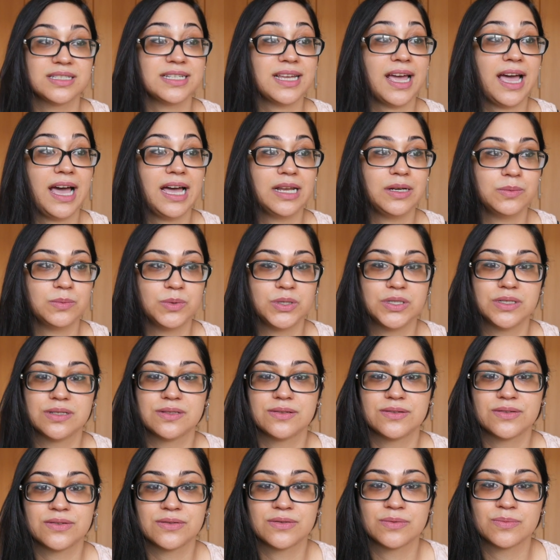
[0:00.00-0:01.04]
to
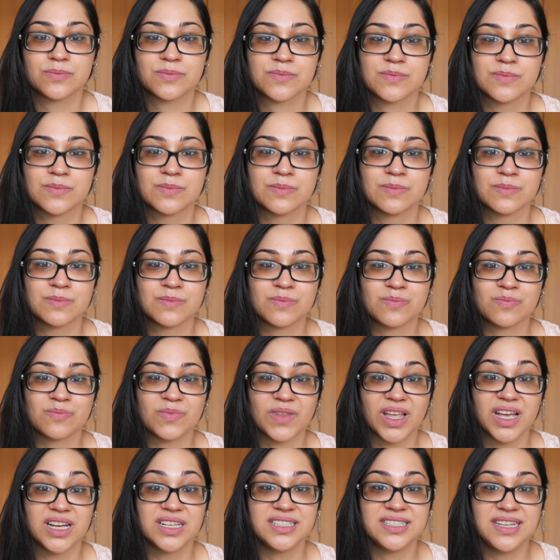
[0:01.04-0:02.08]
animals,
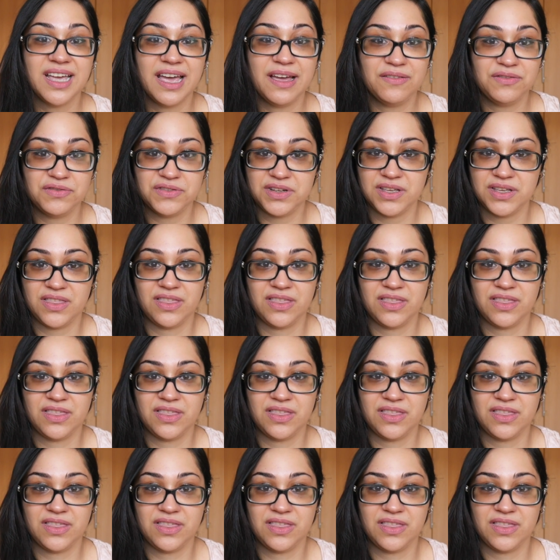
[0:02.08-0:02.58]
to